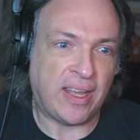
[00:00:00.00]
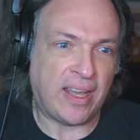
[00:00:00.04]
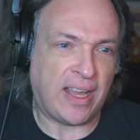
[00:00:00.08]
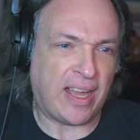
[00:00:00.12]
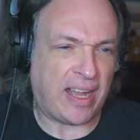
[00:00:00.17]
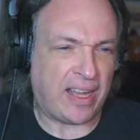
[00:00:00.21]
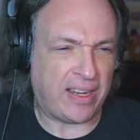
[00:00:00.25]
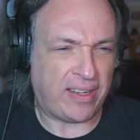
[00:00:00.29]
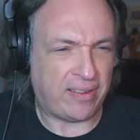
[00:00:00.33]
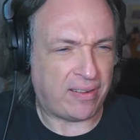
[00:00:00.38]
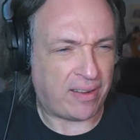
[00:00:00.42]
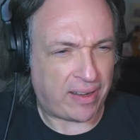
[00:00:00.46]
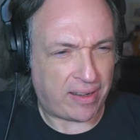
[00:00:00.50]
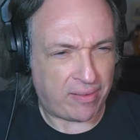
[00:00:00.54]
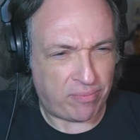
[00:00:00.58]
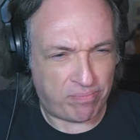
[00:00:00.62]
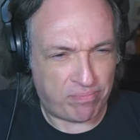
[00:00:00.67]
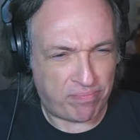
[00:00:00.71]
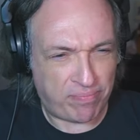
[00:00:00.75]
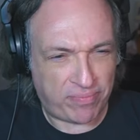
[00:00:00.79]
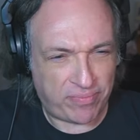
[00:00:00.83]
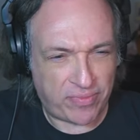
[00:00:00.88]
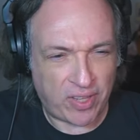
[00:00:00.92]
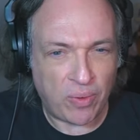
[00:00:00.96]
and I
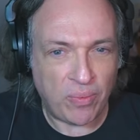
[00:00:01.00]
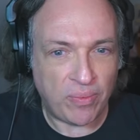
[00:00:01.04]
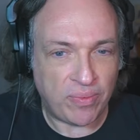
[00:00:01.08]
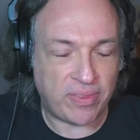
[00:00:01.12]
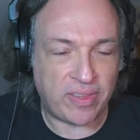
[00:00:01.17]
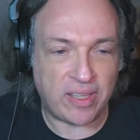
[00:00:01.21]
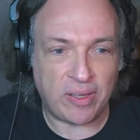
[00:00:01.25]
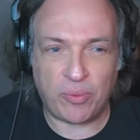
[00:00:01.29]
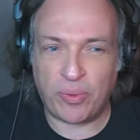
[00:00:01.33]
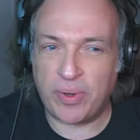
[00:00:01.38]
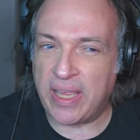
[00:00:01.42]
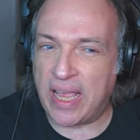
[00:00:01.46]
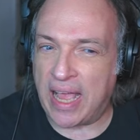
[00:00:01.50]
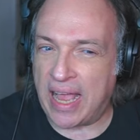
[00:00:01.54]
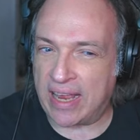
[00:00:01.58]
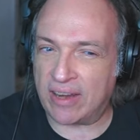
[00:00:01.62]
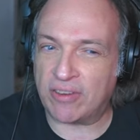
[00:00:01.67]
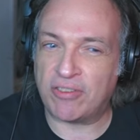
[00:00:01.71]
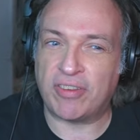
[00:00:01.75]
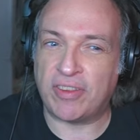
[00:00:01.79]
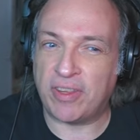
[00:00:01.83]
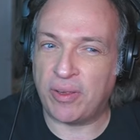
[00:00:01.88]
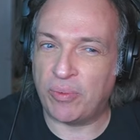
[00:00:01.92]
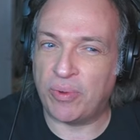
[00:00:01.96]
don't think we
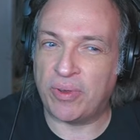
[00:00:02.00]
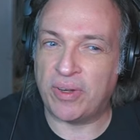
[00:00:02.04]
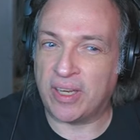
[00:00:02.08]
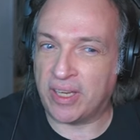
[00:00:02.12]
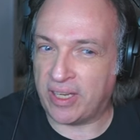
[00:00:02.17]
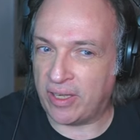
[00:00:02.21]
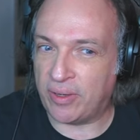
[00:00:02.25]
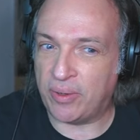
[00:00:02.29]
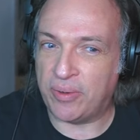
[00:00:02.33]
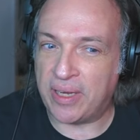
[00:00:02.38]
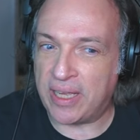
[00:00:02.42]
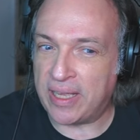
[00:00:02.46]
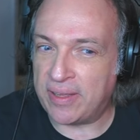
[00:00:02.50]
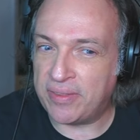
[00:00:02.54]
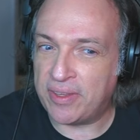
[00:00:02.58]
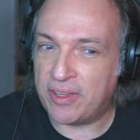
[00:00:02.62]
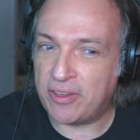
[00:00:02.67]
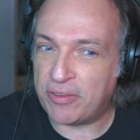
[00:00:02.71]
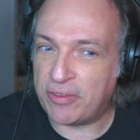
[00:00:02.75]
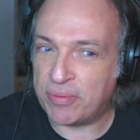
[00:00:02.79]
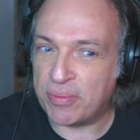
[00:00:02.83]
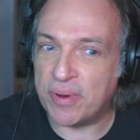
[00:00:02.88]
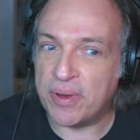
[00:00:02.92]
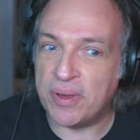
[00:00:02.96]
actually want to go down
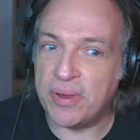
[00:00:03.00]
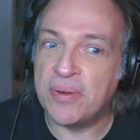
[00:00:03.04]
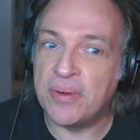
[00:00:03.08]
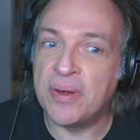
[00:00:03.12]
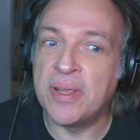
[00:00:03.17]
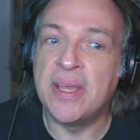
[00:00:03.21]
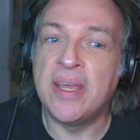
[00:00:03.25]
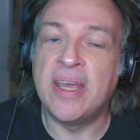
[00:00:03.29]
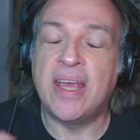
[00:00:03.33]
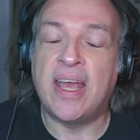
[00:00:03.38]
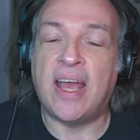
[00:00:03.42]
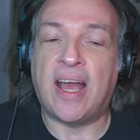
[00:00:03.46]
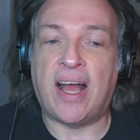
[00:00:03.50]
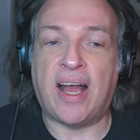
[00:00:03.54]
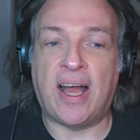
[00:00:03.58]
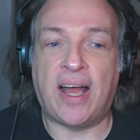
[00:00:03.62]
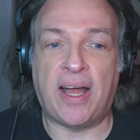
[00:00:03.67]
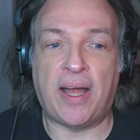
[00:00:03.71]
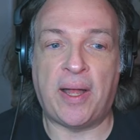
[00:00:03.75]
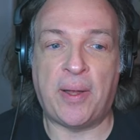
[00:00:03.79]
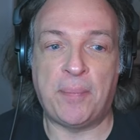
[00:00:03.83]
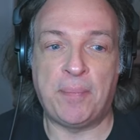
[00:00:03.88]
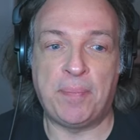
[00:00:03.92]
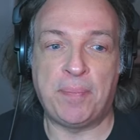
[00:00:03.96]
this route.
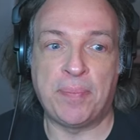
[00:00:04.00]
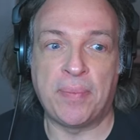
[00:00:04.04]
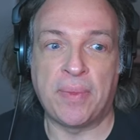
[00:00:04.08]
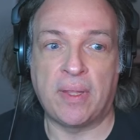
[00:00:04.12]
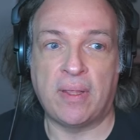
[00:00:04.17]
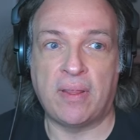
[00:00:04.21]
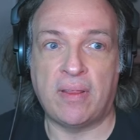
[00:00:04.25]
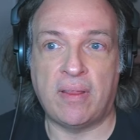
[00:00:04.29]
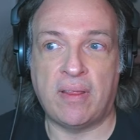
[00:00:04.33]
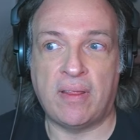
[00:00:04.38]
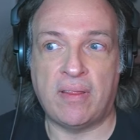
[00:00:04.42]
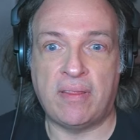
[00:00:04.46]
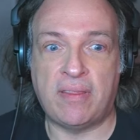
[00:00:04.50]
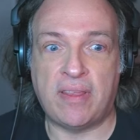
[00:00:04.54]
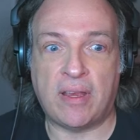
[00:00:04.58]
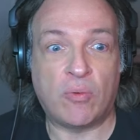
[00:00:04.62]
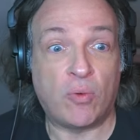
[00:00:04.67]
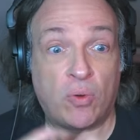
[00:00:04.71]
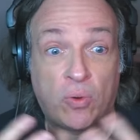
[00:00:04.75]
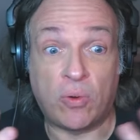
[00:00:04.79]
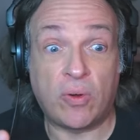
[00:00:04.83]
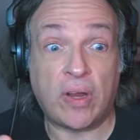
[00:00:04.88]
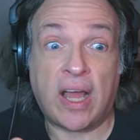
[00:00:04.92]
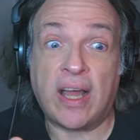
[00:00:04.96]
Um, there
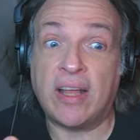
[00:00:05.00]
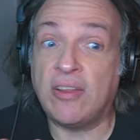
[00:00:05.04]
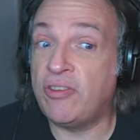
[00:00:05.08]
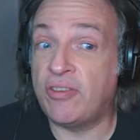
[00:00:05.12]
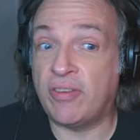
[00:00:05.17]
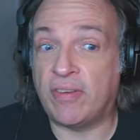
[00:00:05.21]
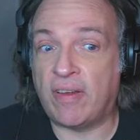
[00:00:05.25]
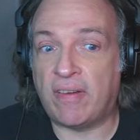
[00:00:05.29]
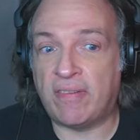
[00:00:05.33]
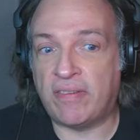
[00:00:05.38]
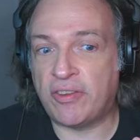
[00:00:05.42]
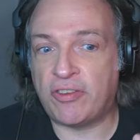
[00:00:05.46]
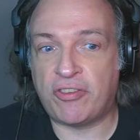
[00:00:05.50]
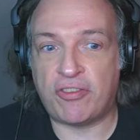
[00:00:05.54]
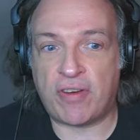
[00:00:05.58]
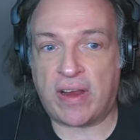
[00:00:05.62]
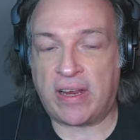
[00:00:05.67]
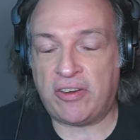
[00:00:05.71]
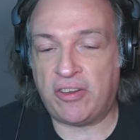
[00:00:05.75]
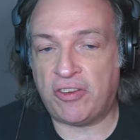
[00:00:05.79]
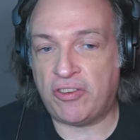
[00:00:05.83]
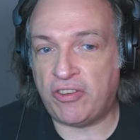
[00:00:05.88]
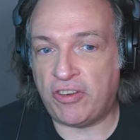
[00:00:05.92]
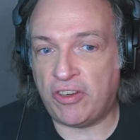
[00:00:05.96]
are all kinds of other
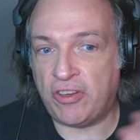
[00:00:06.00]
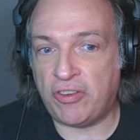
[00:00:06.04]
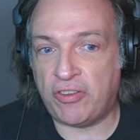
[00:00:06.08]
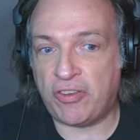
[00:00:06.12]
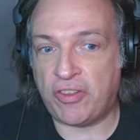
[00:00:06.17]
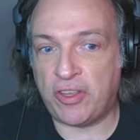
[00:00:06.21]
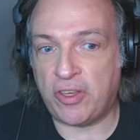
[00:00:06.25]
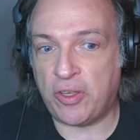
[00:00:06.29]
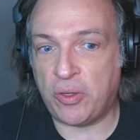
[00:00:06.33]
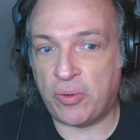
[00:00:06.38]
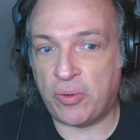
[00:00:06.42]
strategies that you